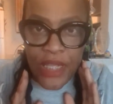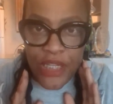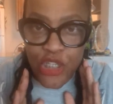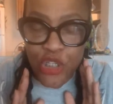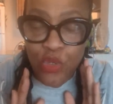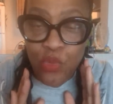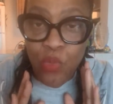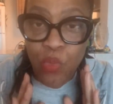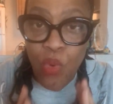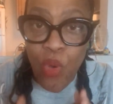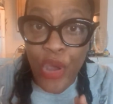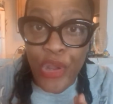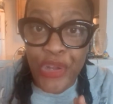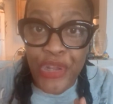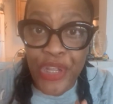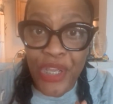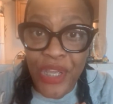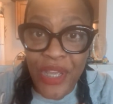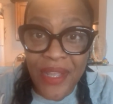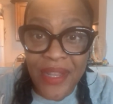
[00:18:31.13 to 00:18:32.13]
you want,
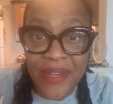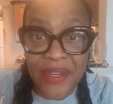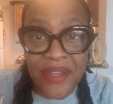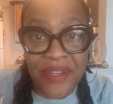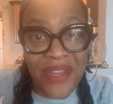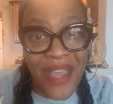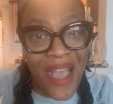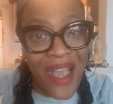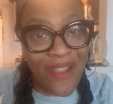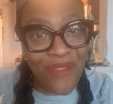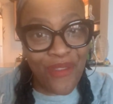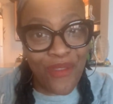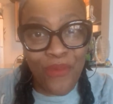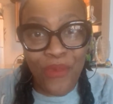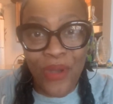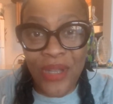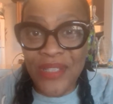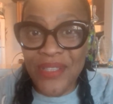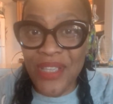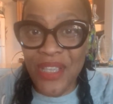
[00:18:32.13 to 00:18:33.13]
not the
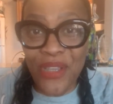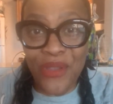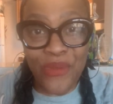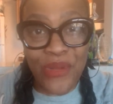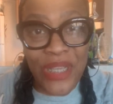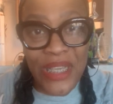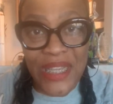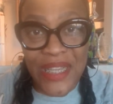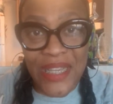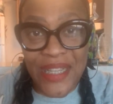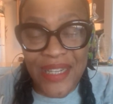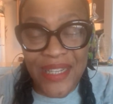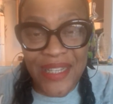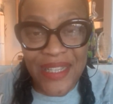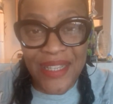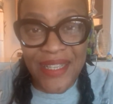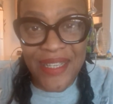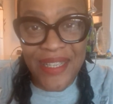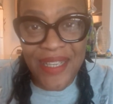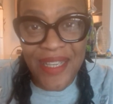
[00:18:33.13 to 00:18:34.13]
ones that you need.
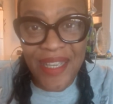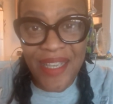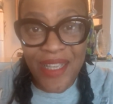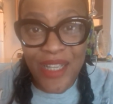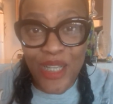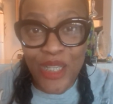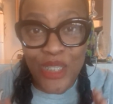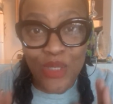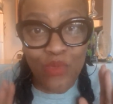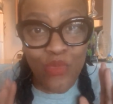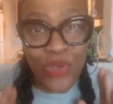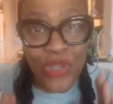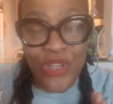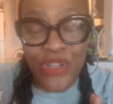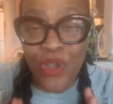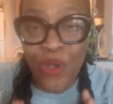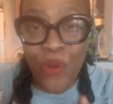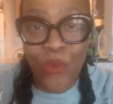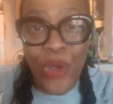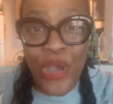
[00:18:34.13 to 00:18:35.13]
Because no
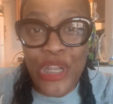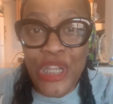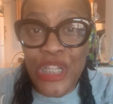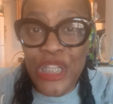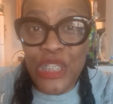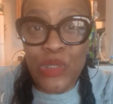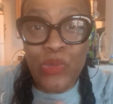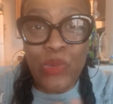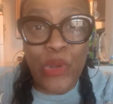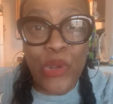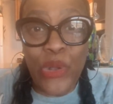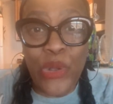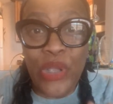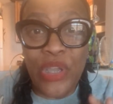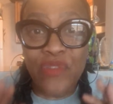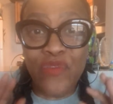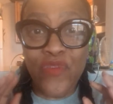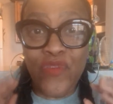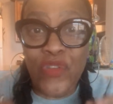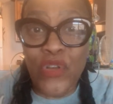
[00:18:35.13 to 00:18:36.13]
one in this world can
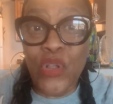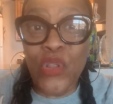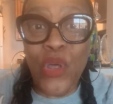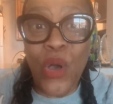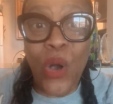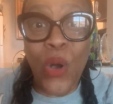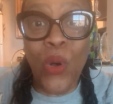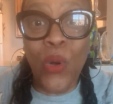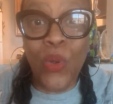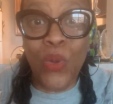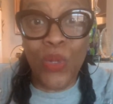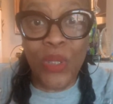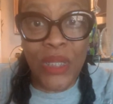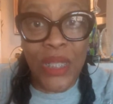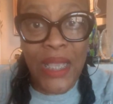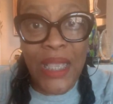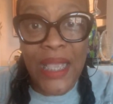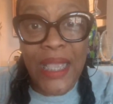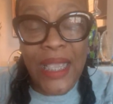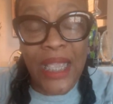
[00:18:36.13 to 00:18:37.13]
fill the hole
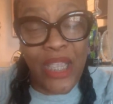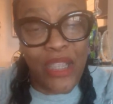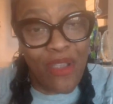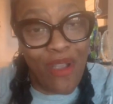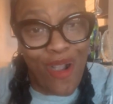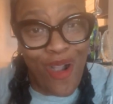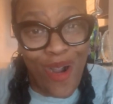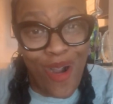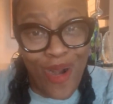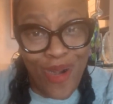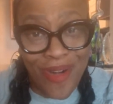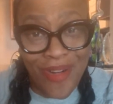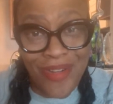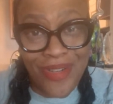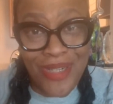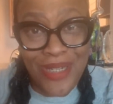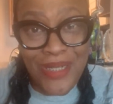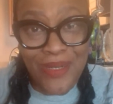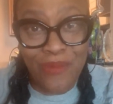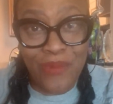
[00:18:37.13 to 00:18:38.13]
in your heart
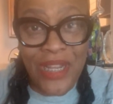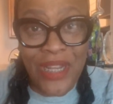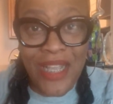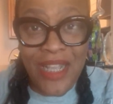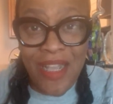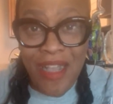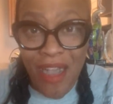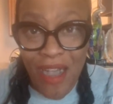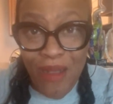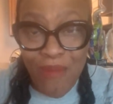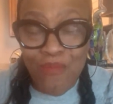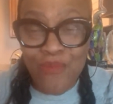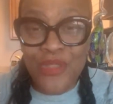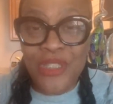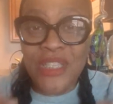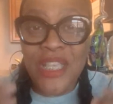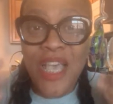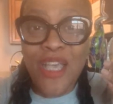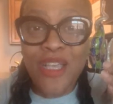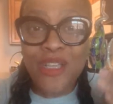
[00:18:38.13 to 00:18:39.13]
when it comes
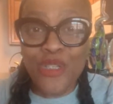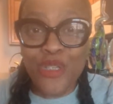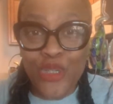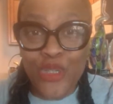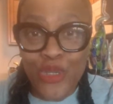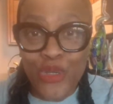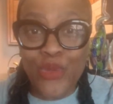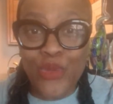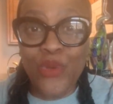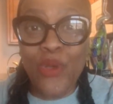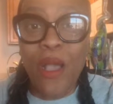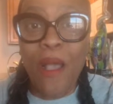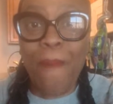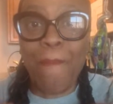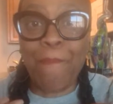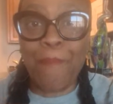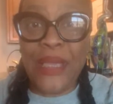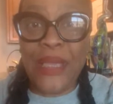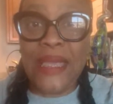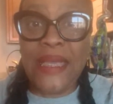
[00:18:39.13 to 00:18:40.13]
to
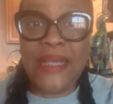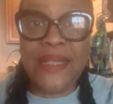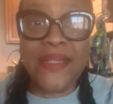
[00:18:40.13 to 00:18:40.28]
being